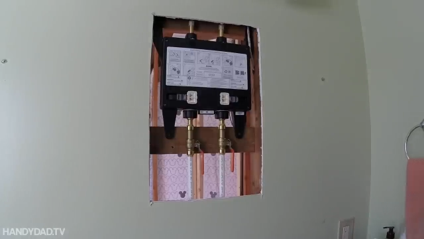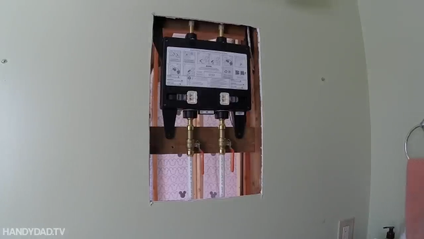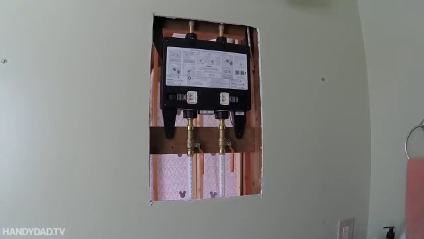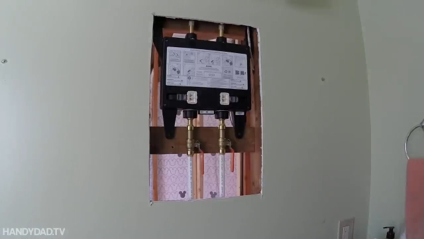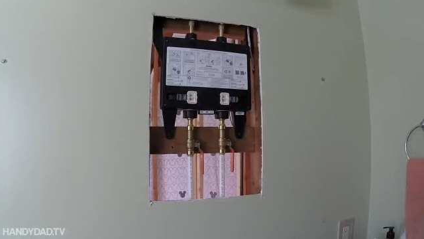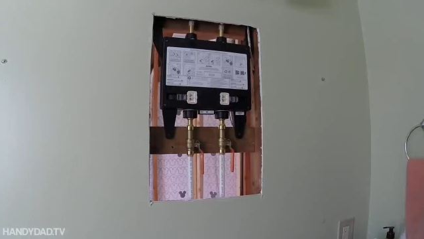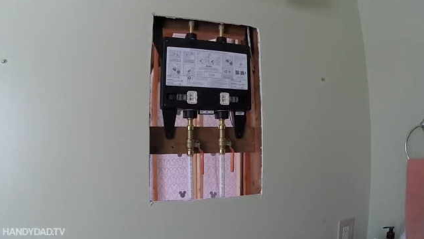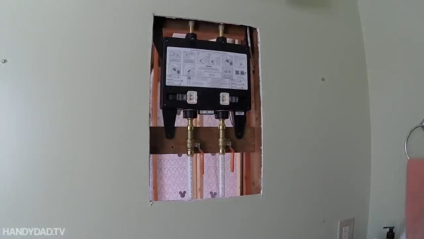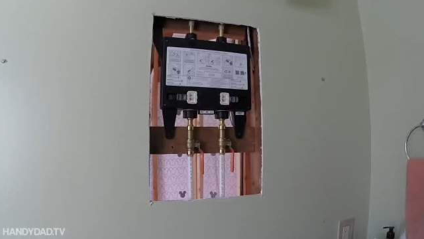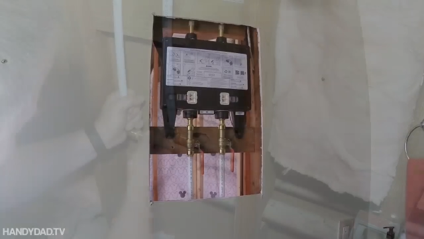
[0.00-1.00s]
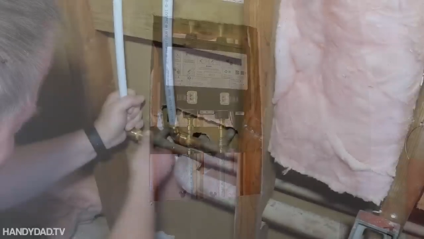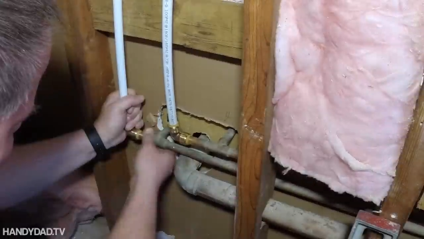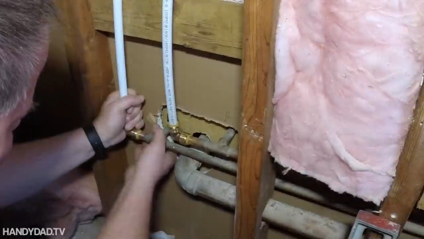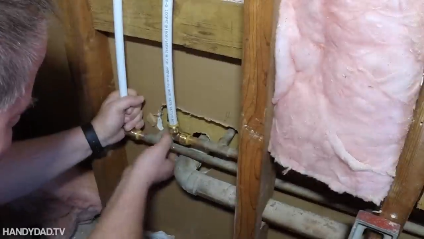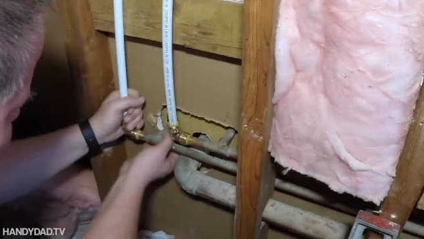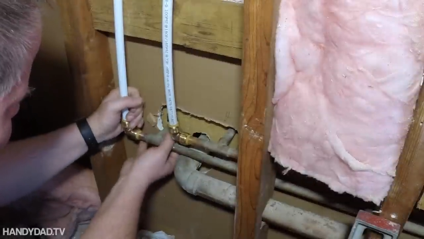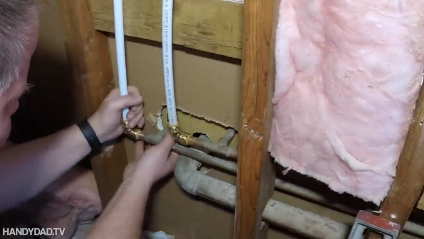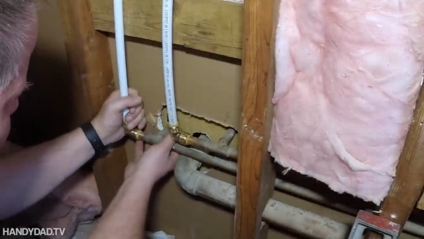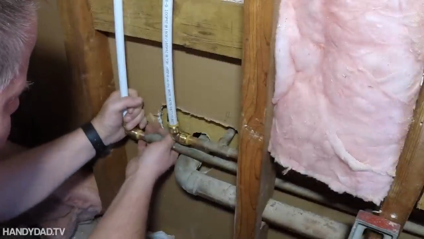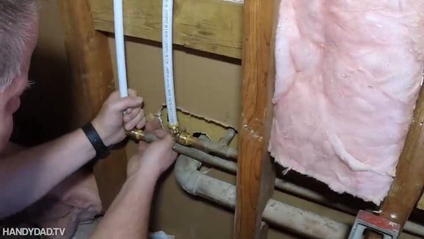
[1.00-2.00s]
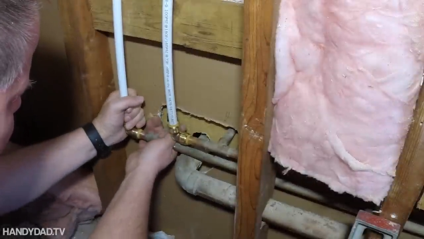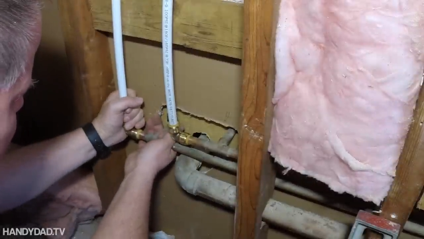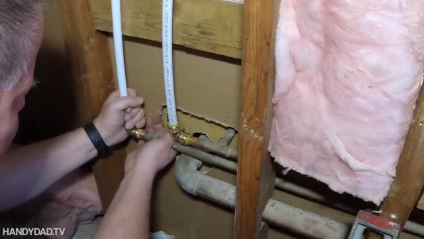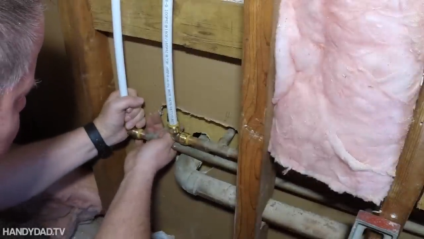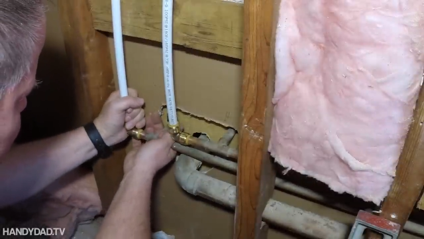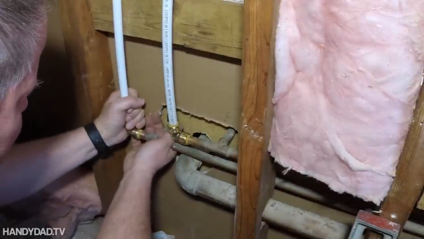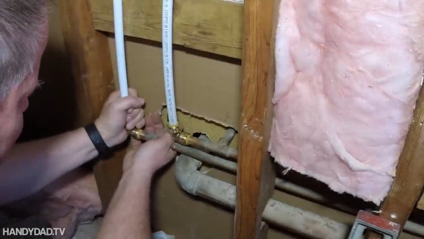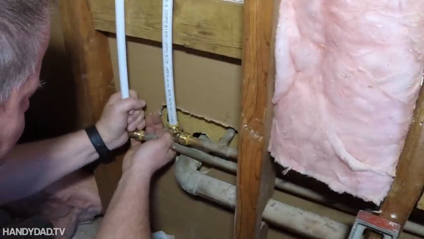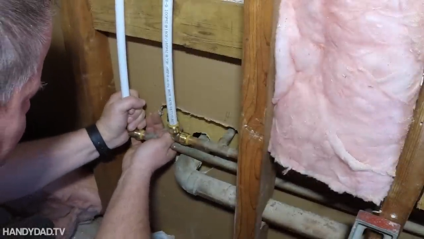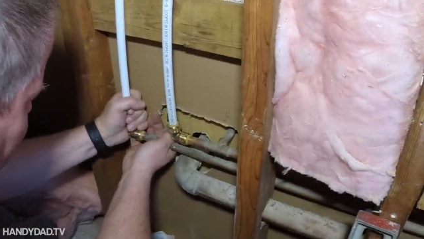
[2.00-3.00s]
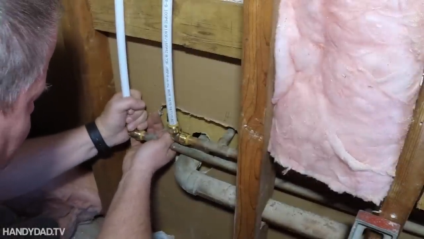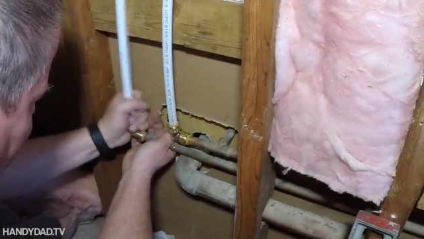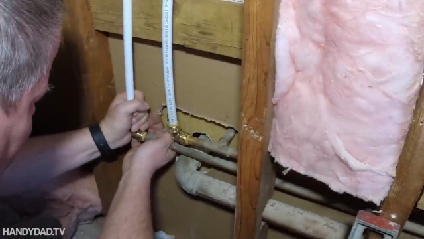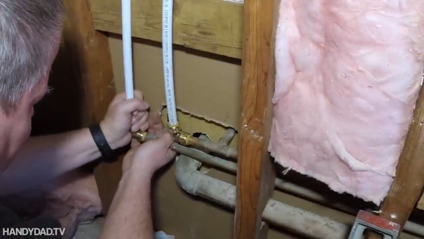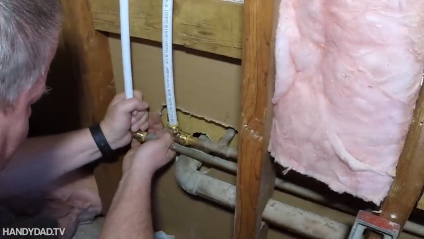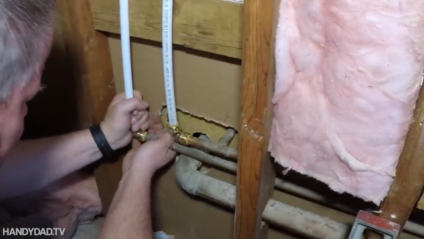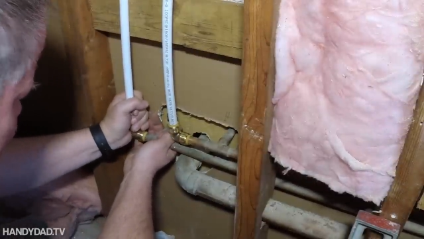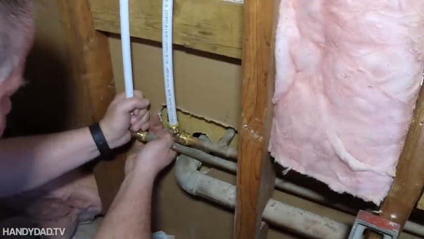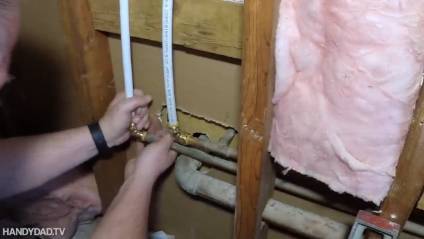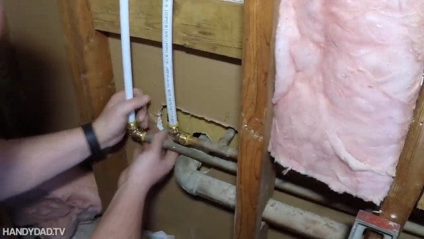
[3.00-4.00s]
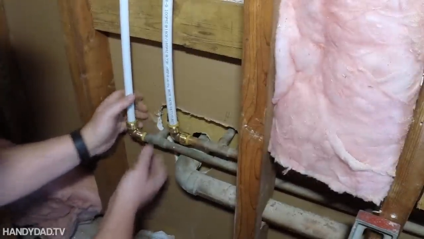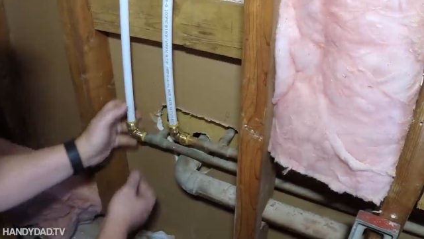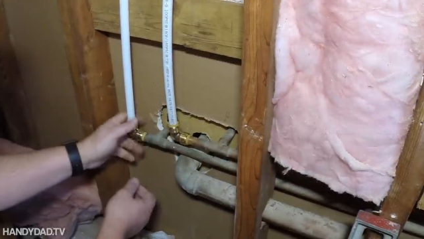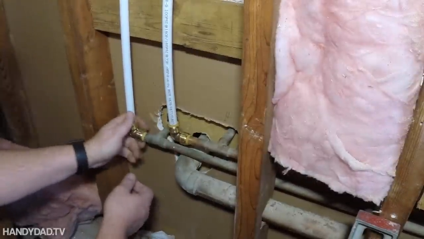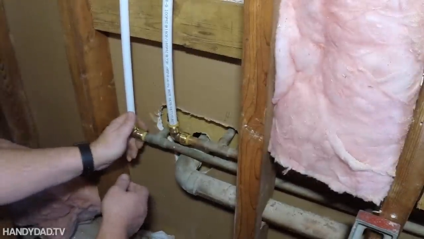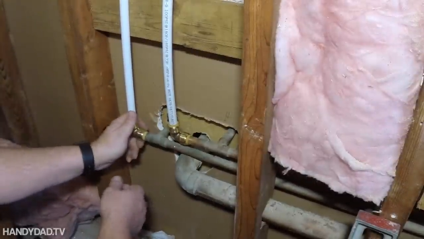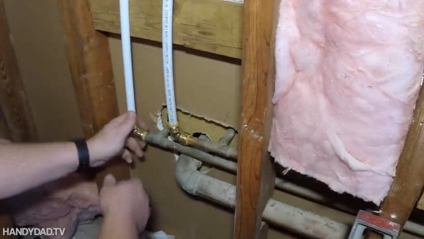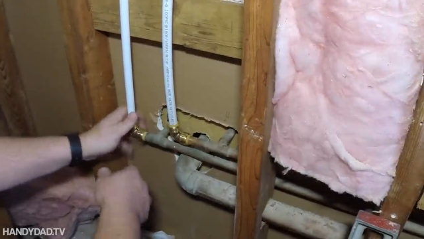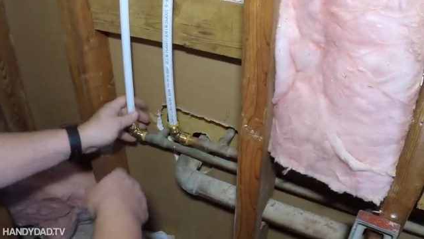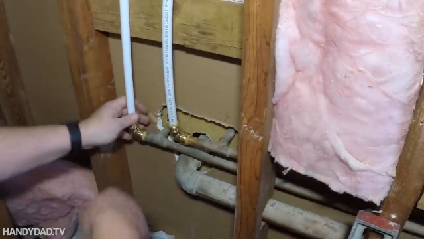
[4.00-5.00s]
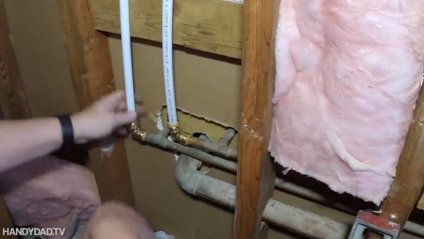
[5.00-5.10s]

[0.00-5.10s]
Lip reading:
(no speaker visible)